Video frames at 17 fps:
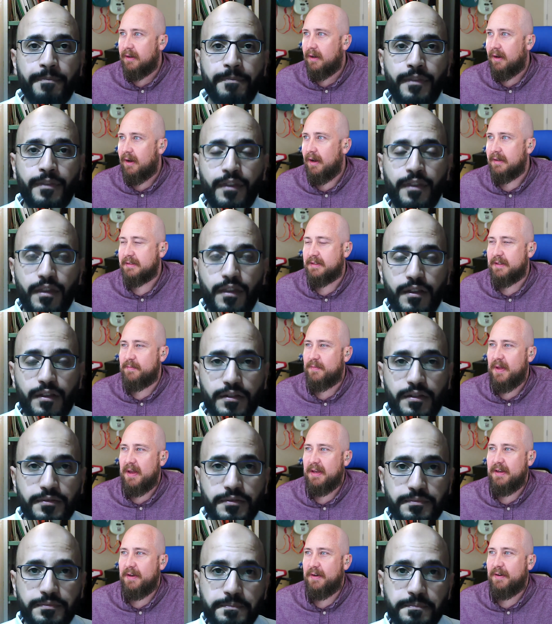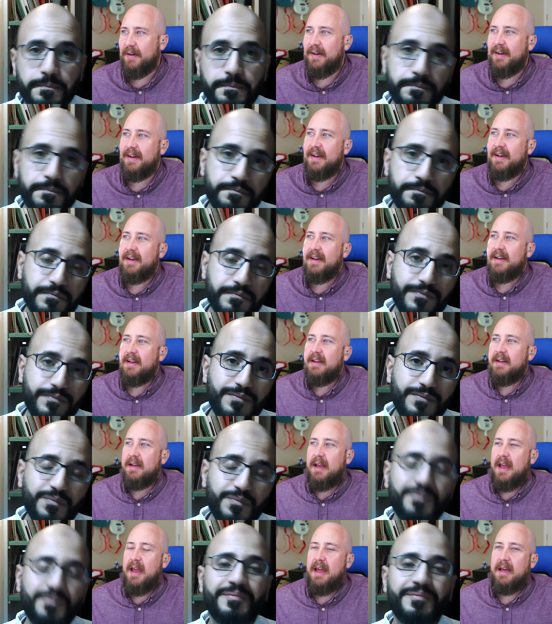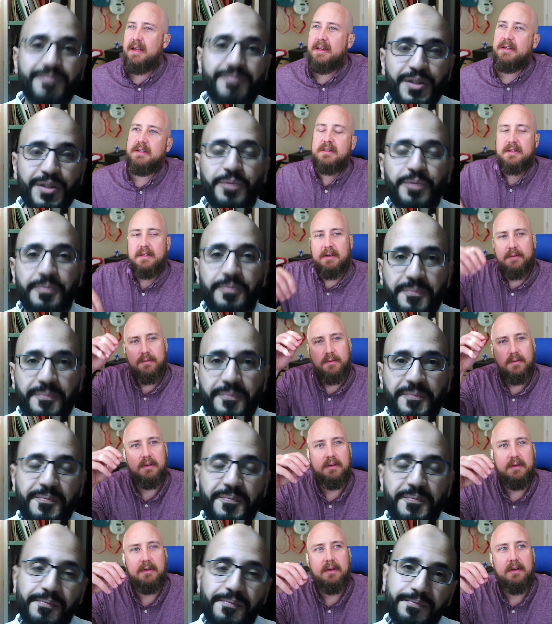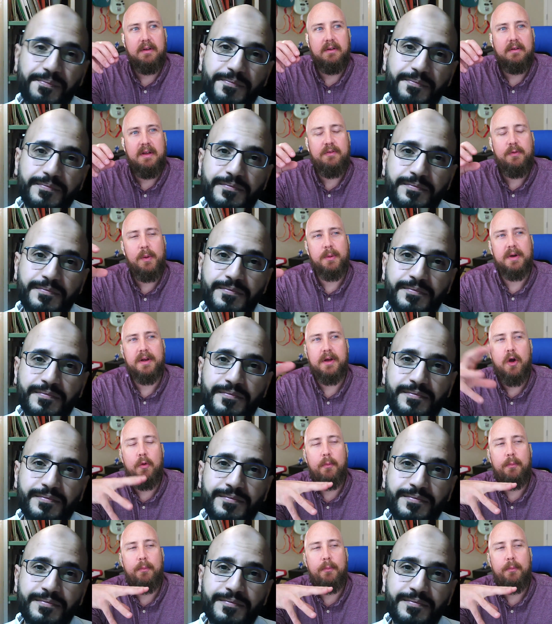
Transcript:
Speaker 1: Awesome, thank you. And if we were to go